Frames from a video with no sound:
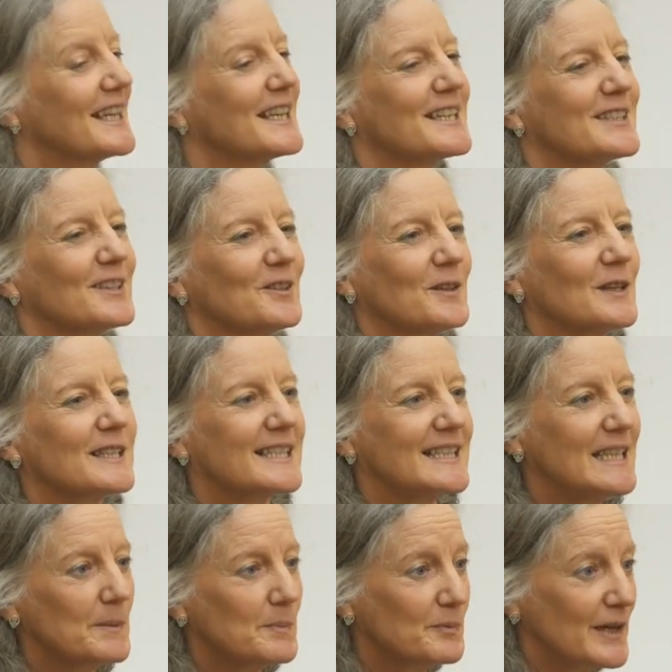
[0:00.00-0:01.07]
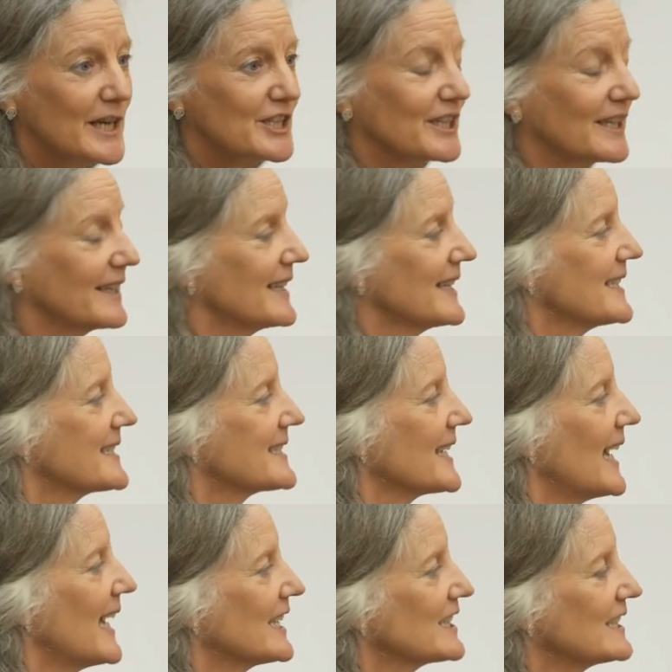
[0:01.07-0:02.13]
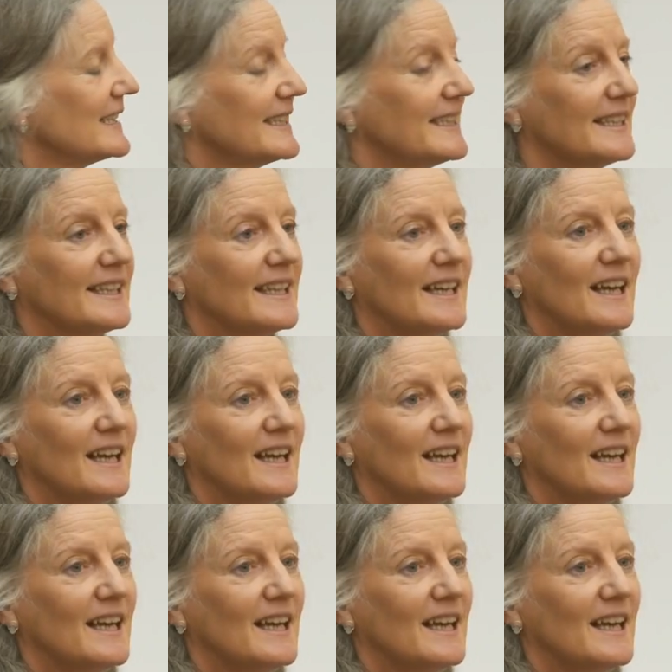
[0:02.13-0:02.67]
So sleep pressure is actually